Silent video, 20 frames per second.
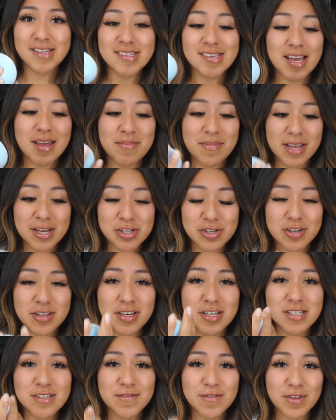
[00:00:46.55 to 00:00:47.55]
I make sure that
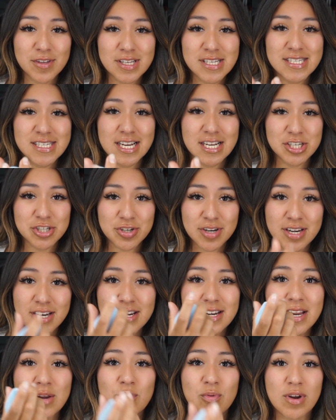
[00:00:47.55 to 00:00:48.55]
it's fully saturated
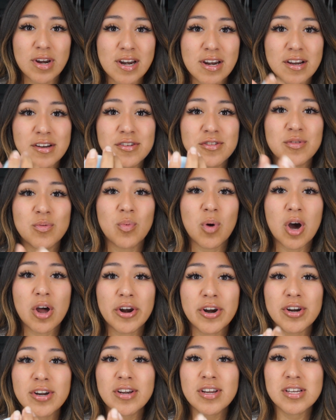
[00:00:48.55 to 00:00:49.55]
and I run it under the
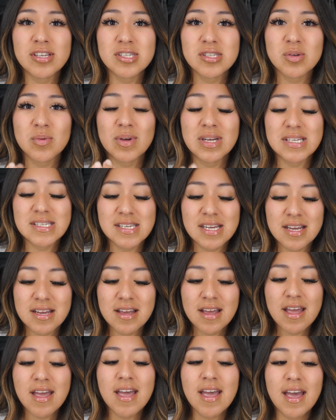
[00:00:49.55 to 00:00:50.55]
water and squeeze it.
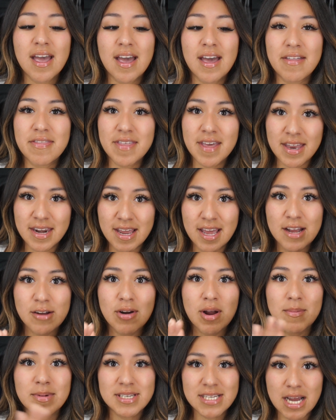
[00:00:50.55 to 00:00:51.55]
And then I
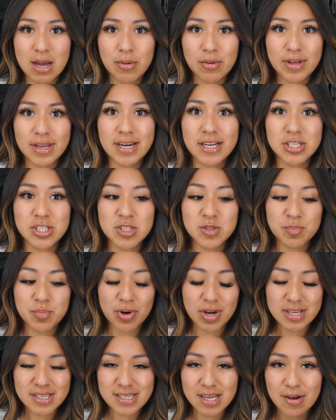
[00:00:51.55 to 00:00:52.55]
grab a towel and I just
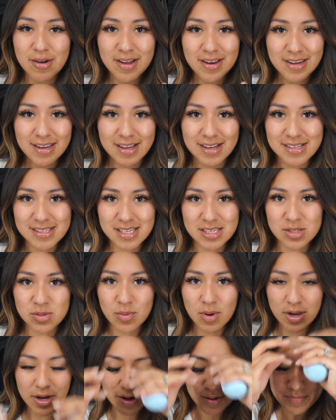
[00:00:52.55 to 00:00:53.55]
press out any excess
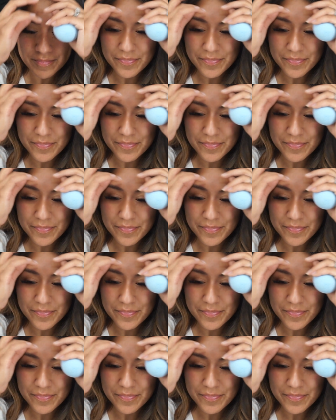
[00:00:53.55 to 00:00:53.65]
water.